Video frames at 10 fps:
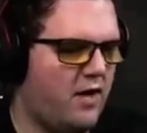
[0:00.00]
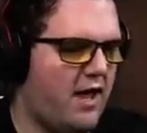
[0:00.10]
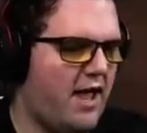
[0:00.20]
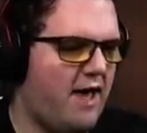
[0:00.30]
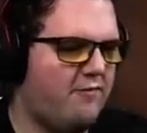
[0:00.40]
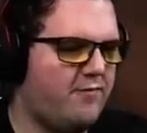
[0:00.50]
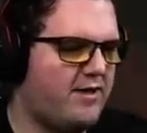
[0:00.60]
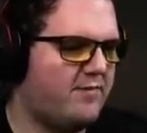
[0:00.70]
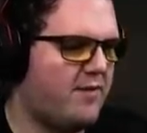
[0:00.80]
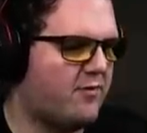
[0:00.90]
I have been
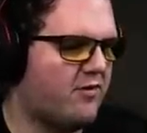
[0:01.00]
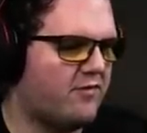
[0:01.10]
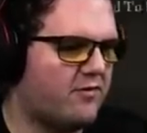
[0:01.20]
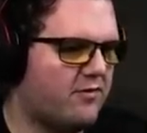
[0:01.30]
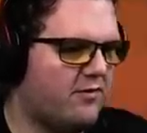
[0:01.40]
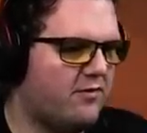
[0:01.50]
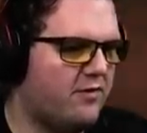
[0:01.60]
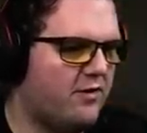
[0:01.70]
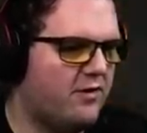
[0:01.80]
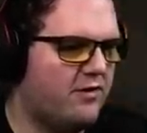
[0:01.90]
a member of a crew
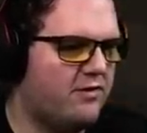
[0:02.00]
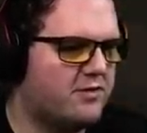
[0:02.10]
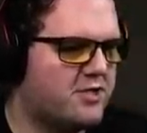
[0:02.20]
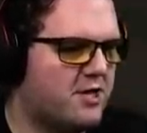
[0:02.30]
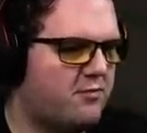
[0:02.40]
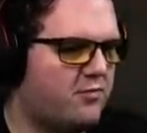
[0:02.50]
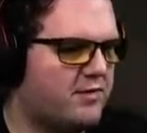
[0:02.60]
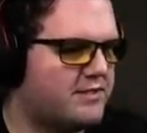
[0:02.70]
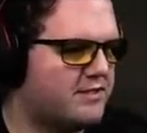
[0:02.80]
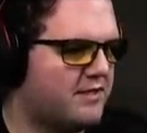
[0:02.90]
whose ship
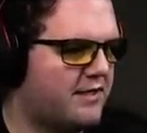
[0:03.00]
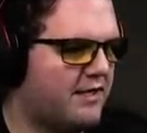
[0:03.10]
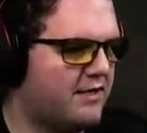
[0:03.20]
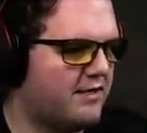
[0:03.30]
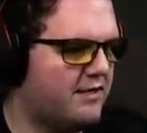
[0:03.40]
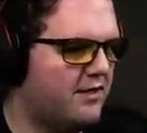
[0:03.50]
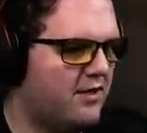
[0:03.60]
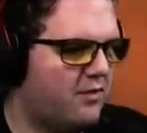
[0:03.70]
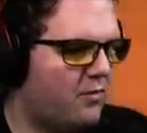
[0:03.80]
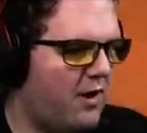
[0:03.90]
was sunken
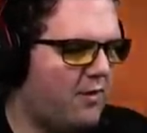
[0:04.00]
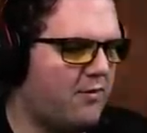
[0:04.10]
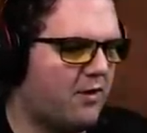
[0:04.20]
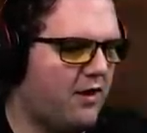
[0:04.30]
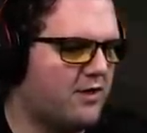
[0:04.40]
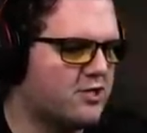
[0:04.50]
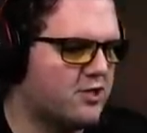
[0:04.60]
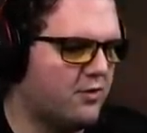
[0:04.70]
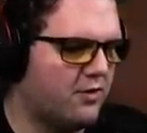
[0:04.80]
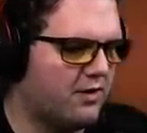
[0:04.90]
while we were on
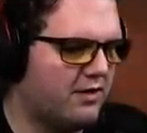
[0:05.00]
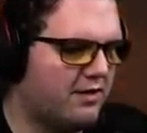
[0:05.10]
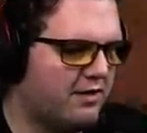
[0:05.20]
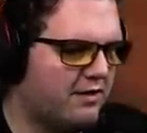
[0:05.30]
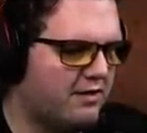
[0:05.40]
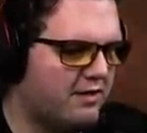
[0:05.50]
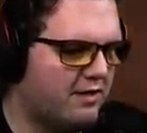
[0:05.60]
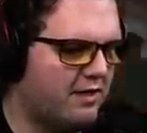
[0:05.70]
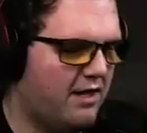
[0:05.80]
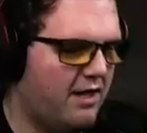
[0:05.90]
shore,
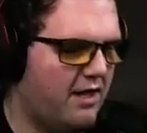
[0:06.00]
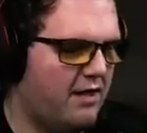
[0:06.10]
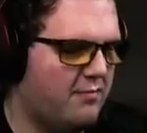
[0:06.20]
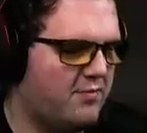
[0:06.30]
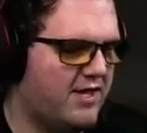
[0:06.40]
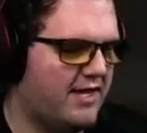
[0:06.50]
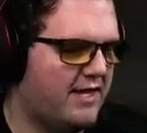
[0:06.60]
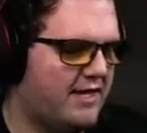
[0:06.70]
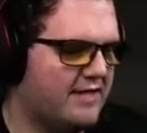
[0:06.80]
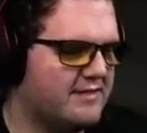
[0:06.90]
being
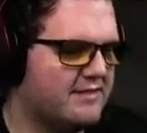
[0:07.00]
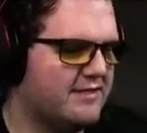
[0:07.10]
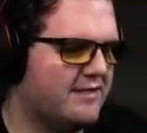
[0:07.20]
idiots.